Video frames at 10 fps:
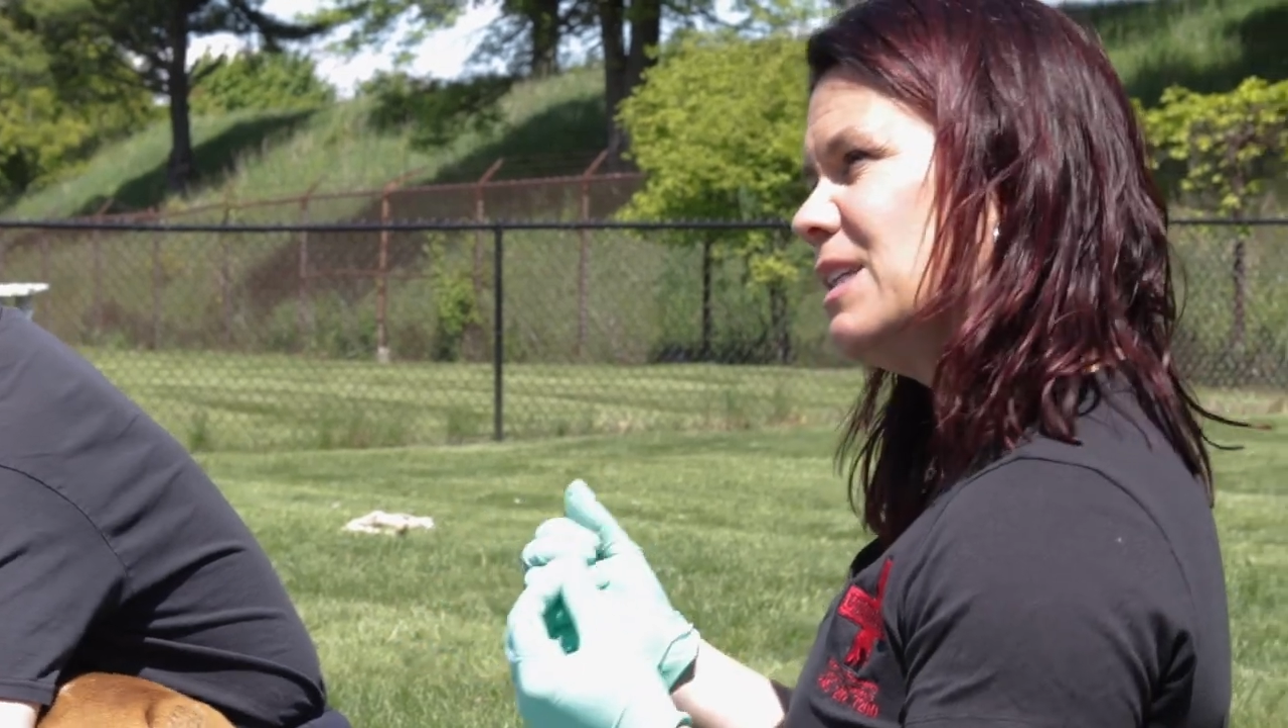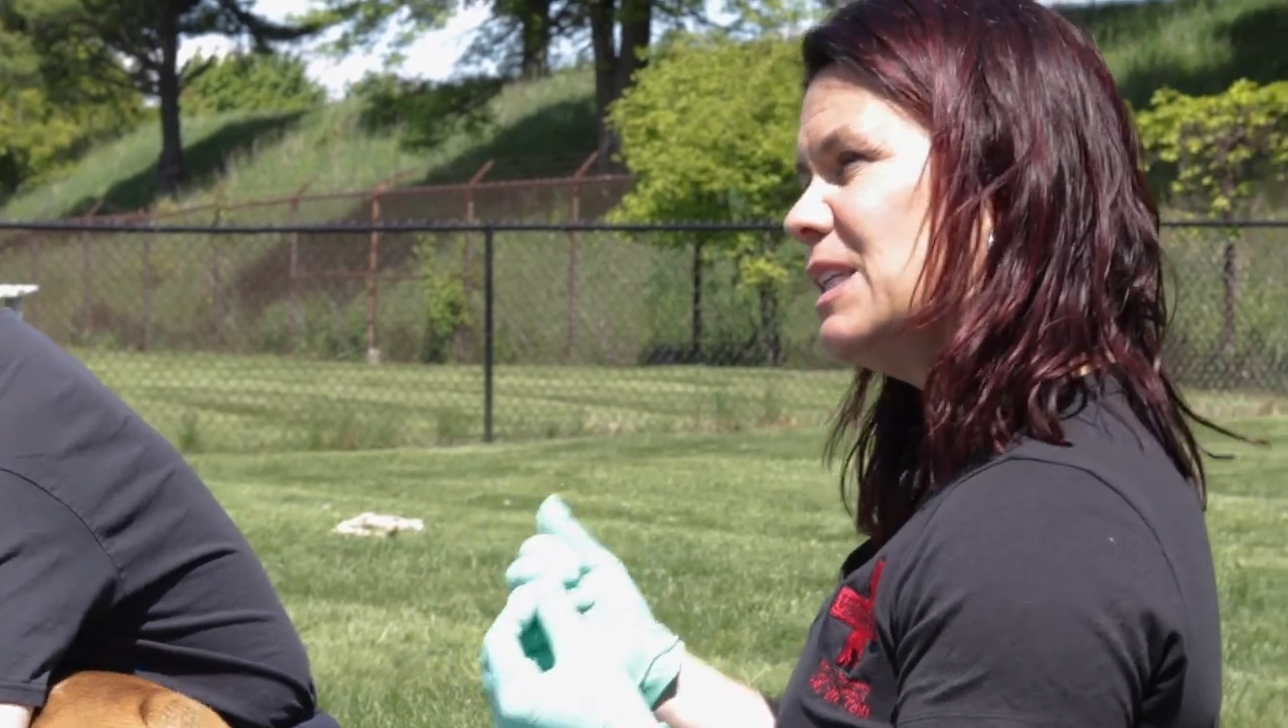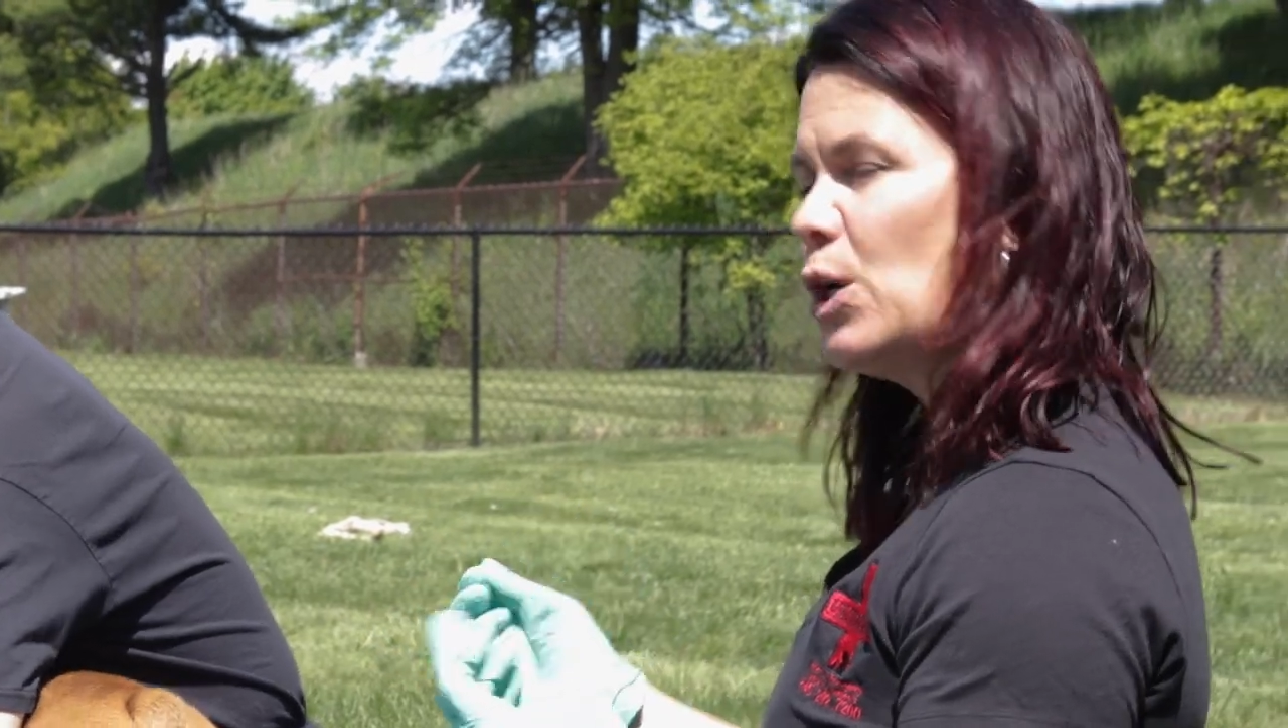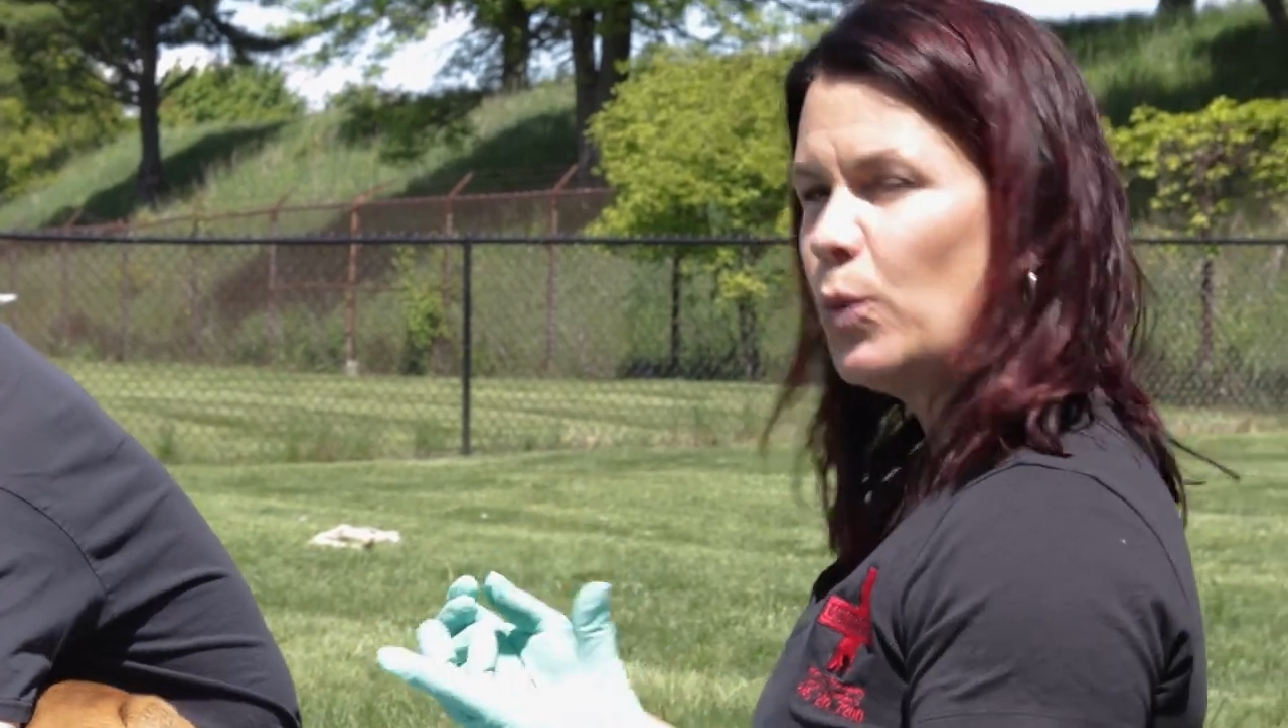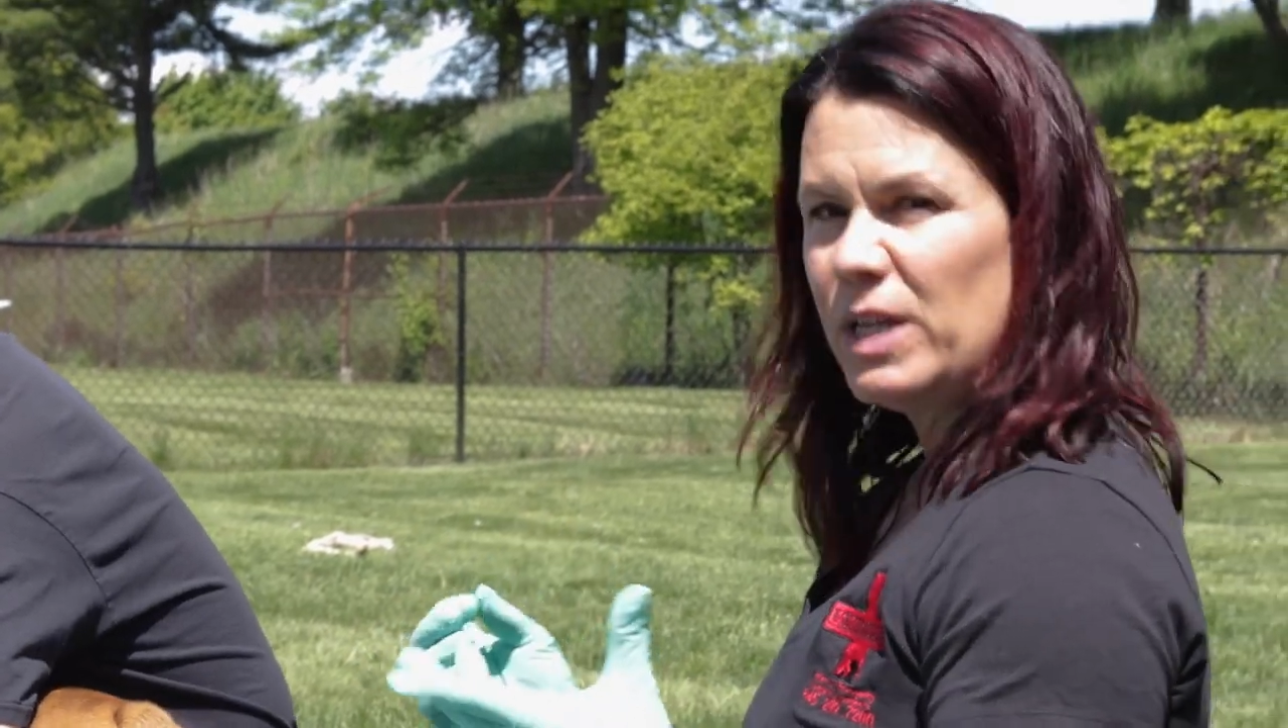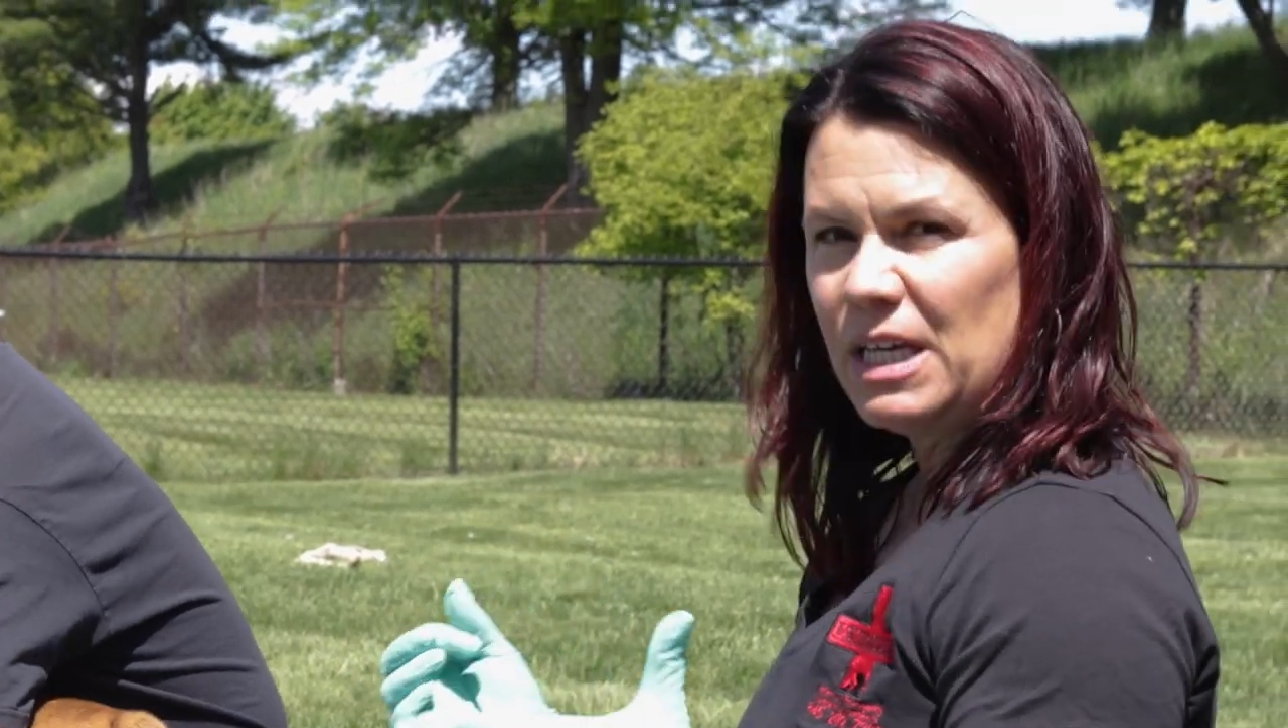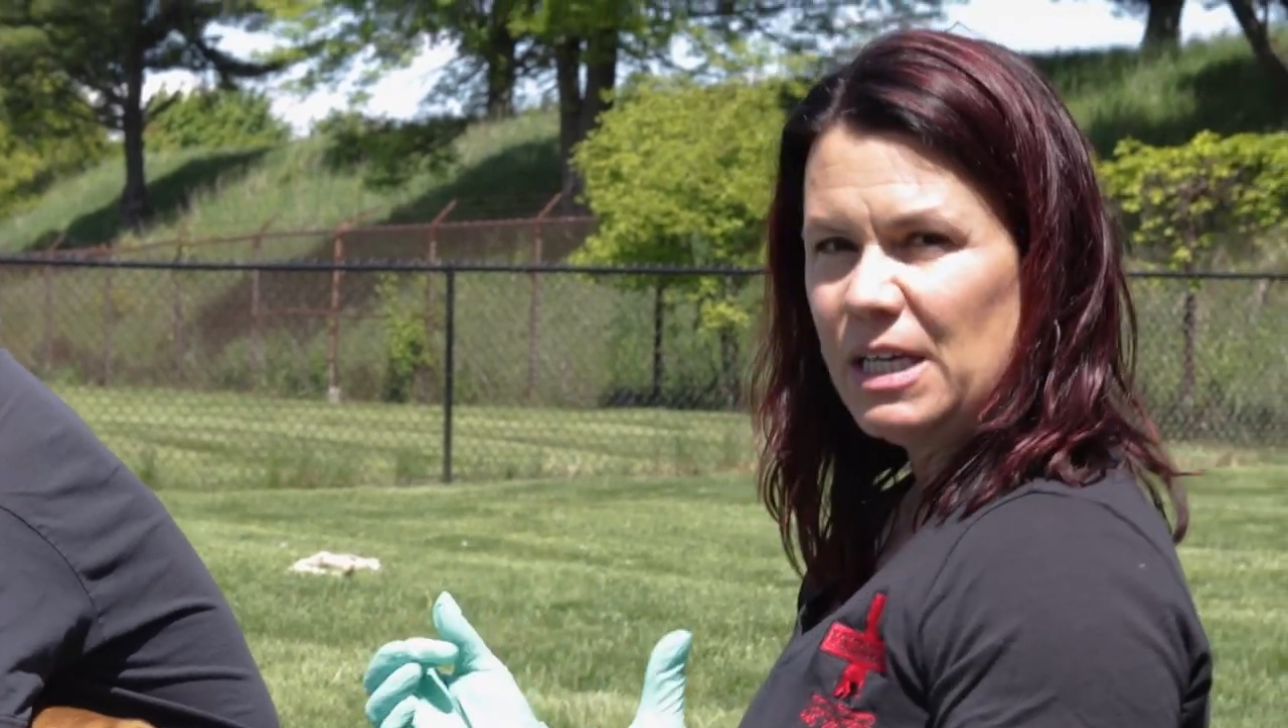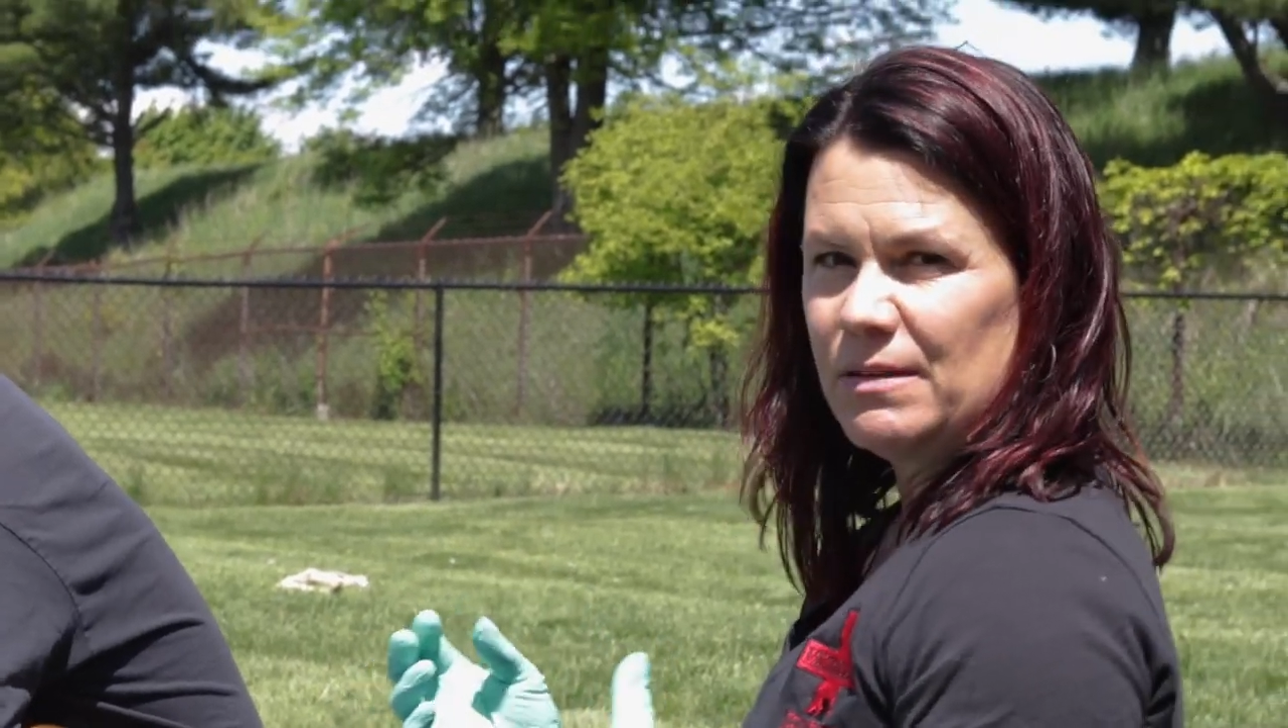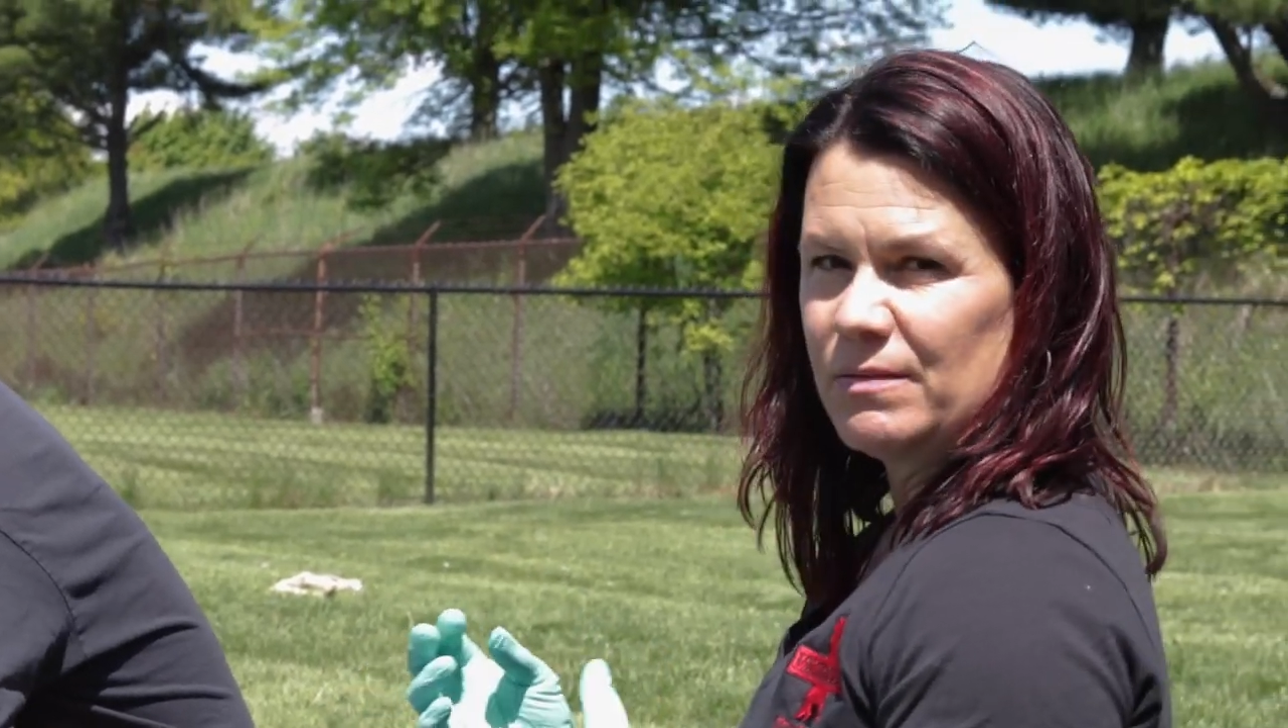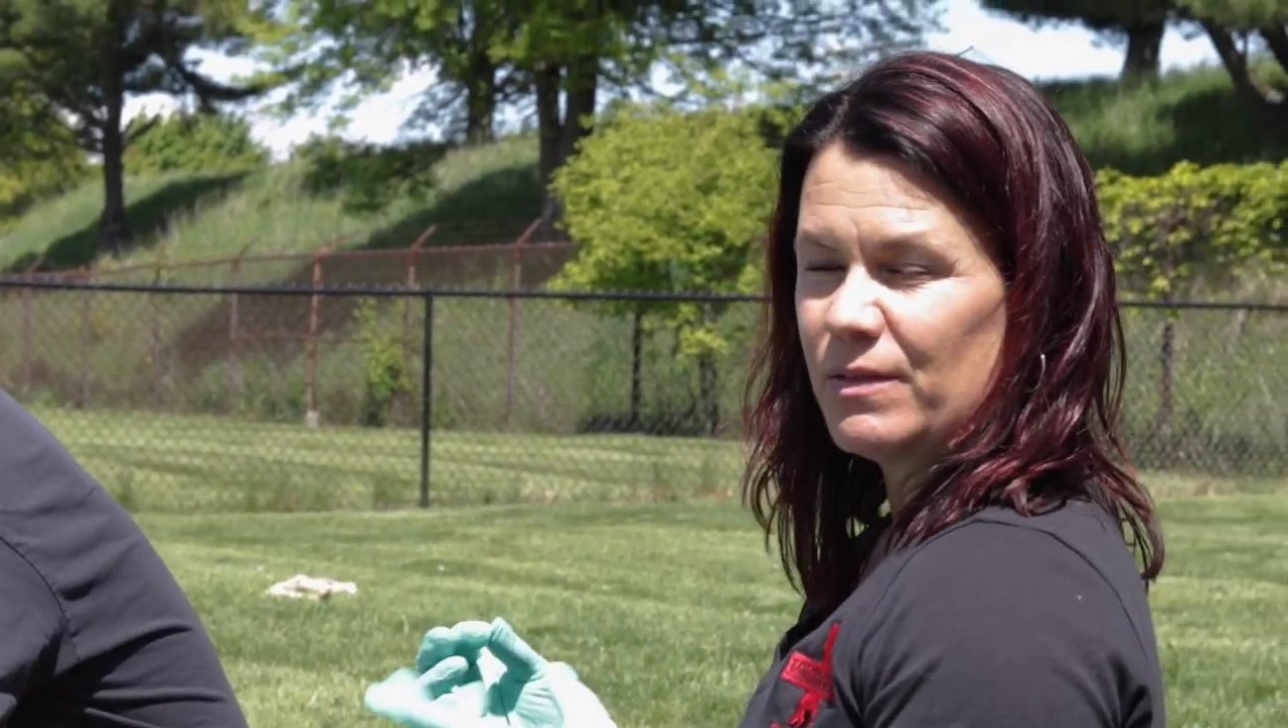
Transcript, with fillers: liquidy,